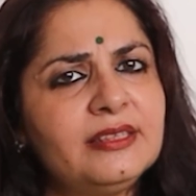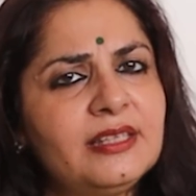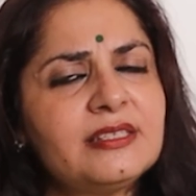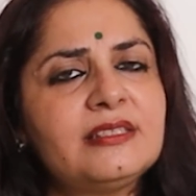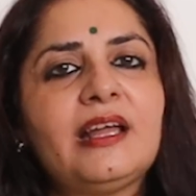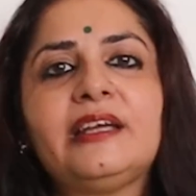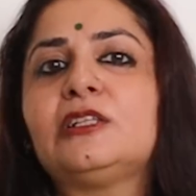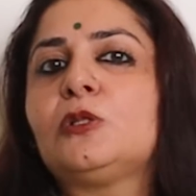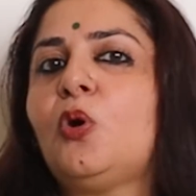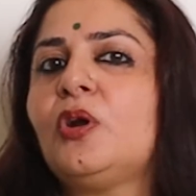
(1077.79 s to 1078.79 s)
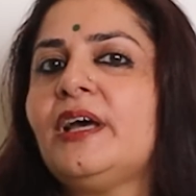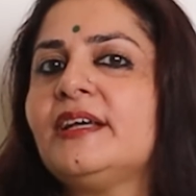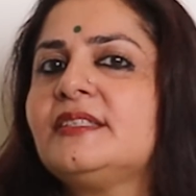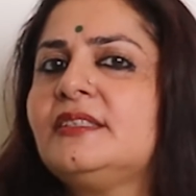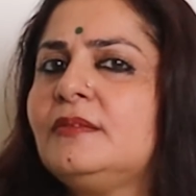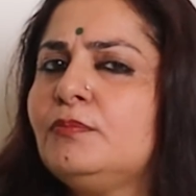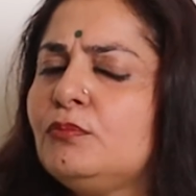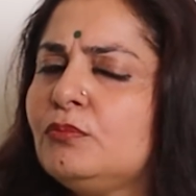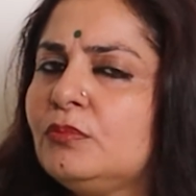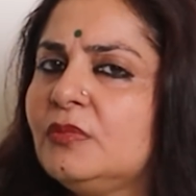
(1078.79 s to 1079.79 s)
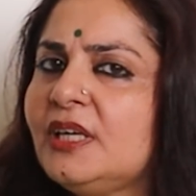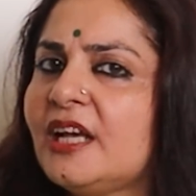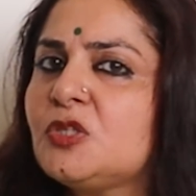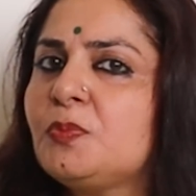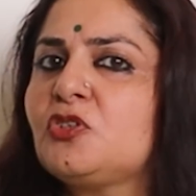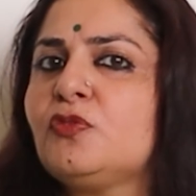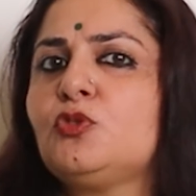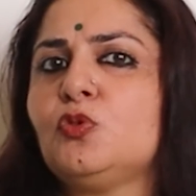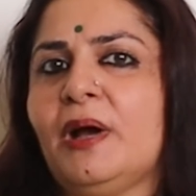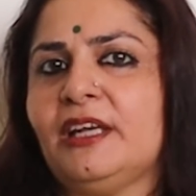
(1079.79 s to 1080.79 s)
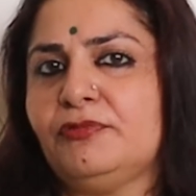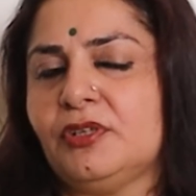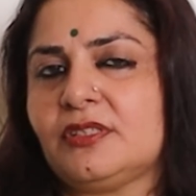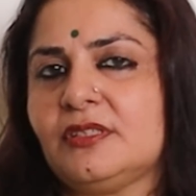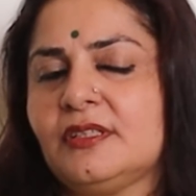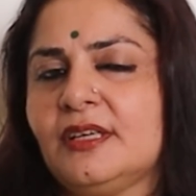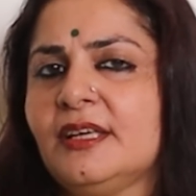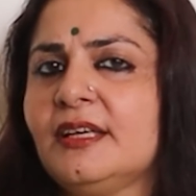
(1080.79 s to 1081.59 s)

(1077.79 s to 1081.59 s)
This ninth lord has the aspect of two malefics,